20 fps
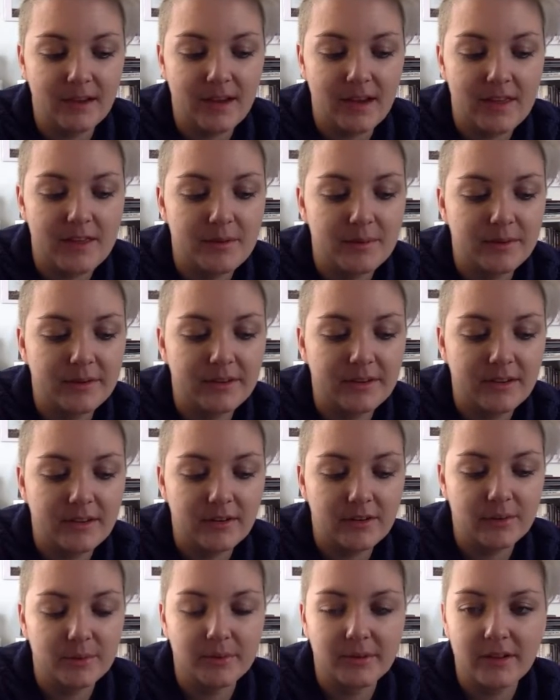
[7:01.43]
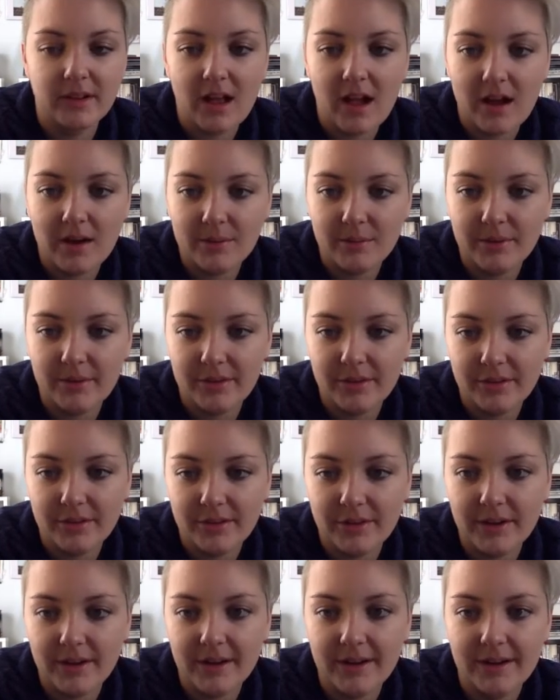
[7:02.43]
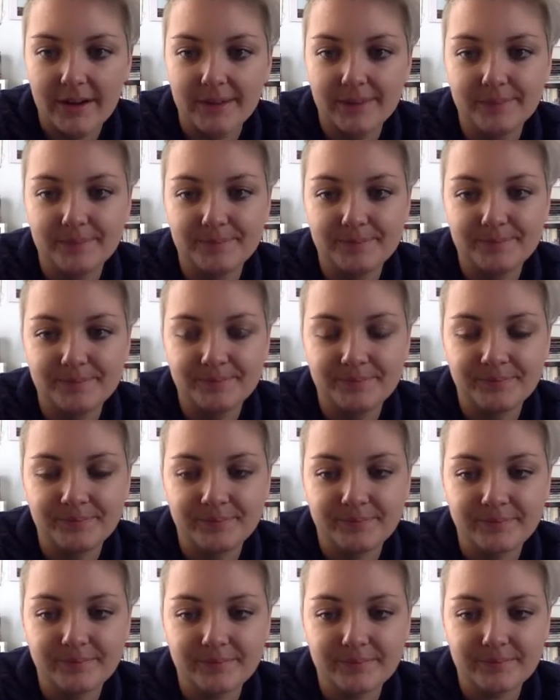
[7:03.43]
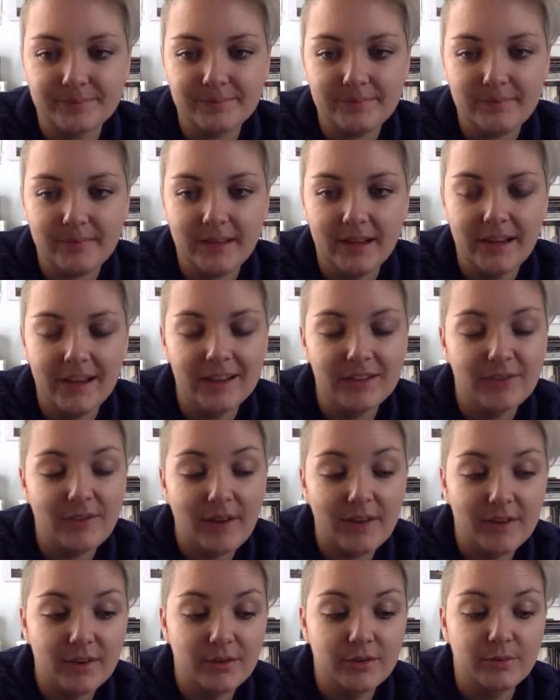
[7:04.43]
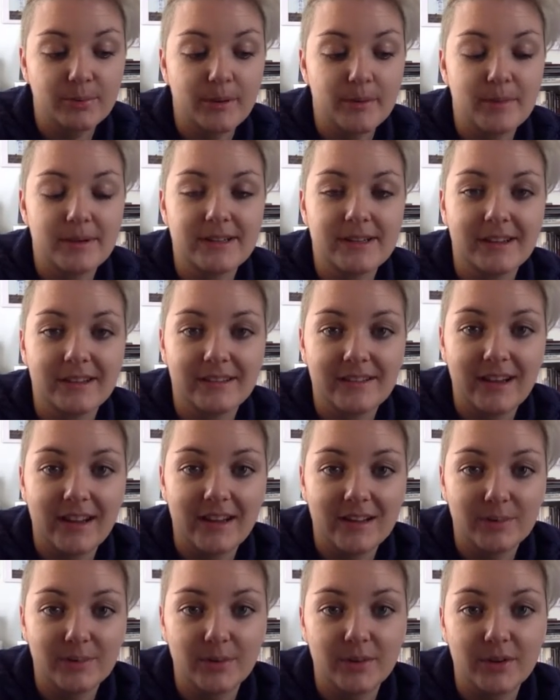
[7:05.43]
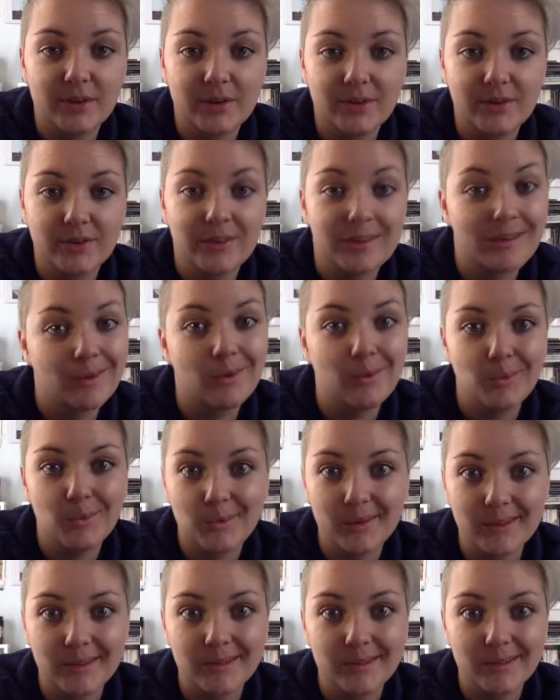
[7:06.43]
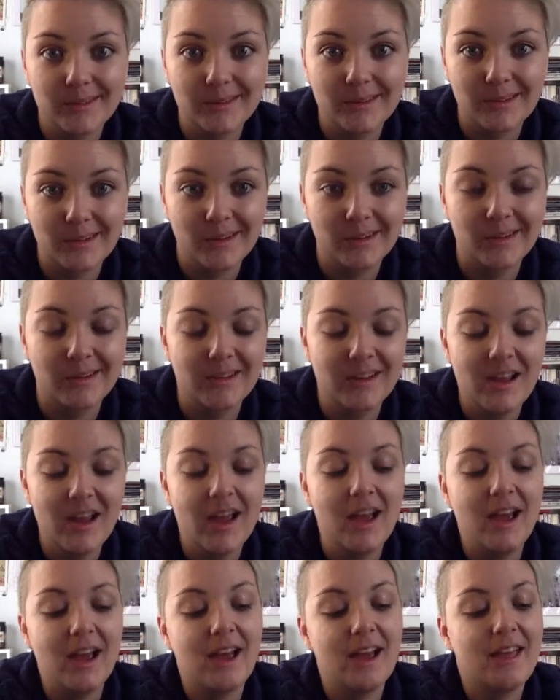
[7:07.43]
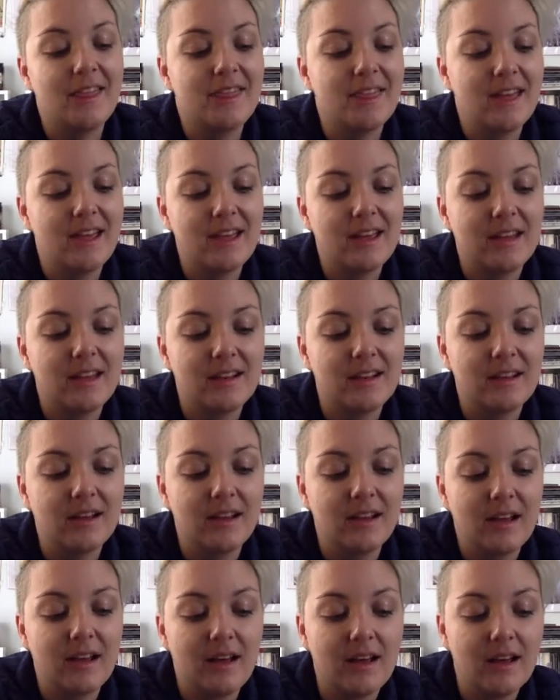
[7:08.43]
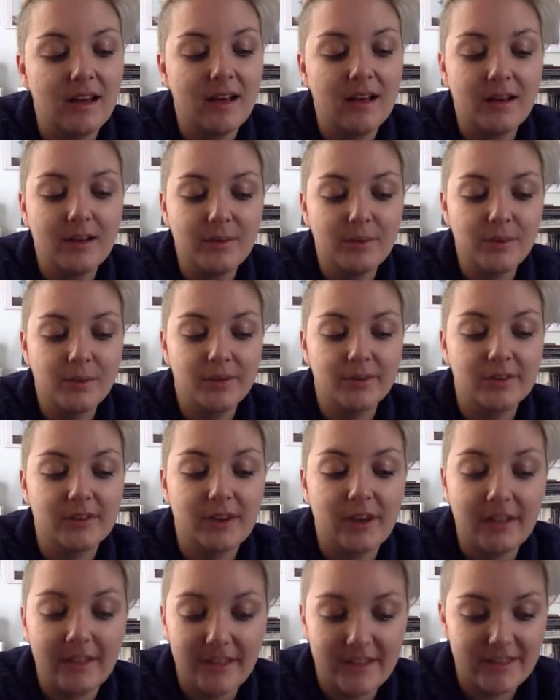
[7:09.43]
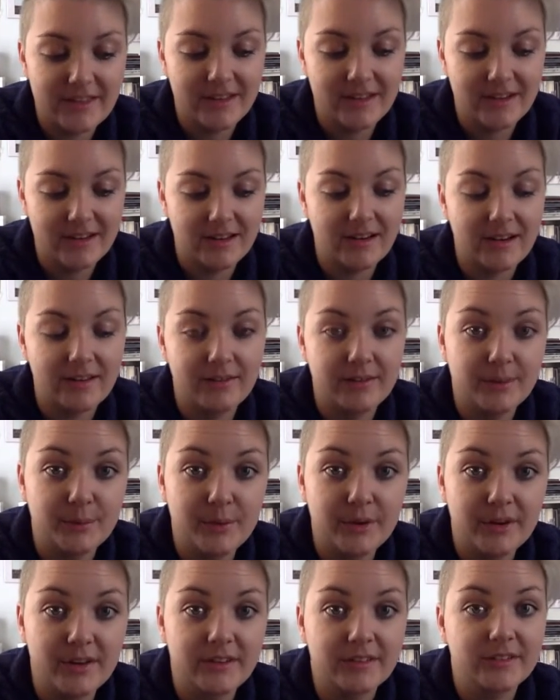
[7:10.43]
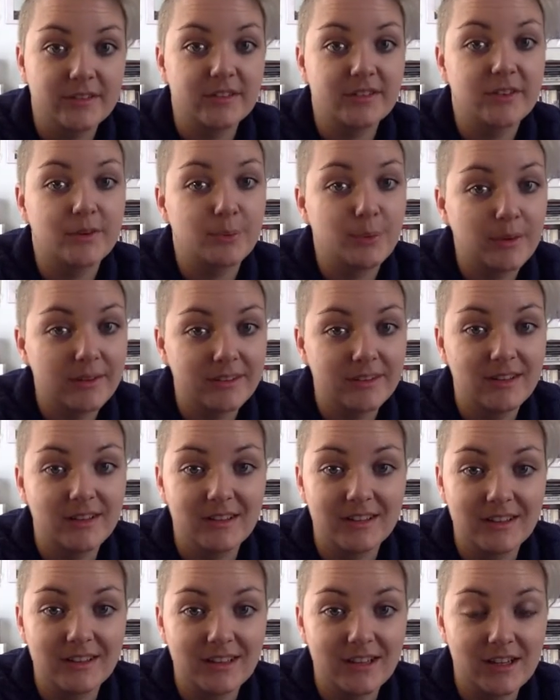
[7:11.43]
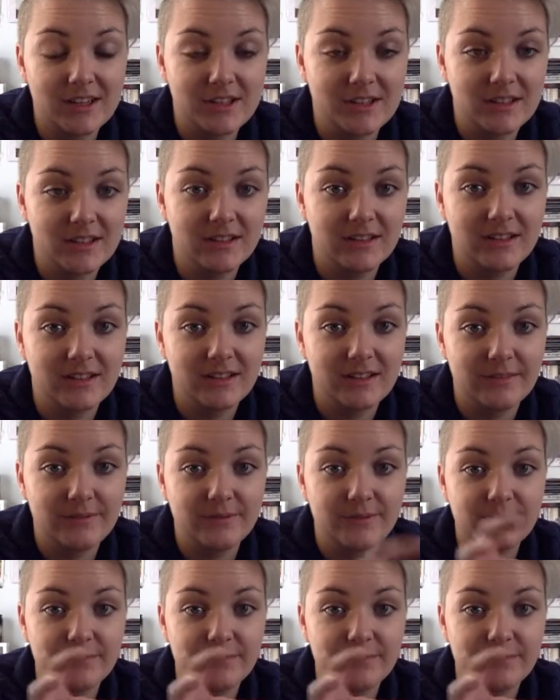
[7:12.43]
and there was you know there was a lot with um, his father, was played by Dennis Haysbert, who's like always good. And then uh, with Sanaa Lathan and Alfre Woodard, and there's this one scene in the kitchen in the